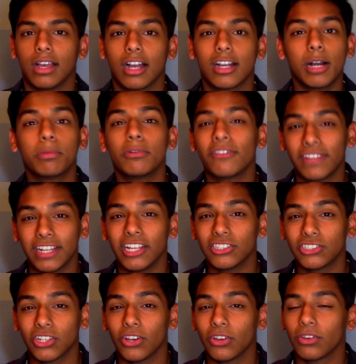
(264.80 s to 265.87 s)
A couple of videos
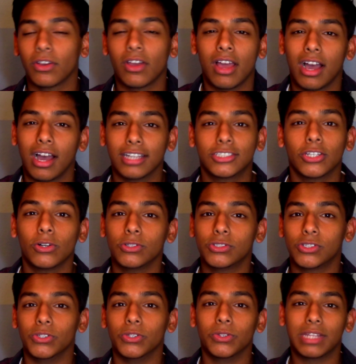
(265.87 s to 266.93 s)
ago, I told
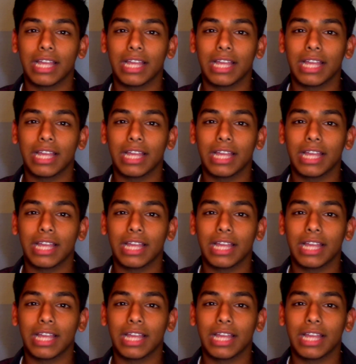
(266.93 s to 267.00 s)
you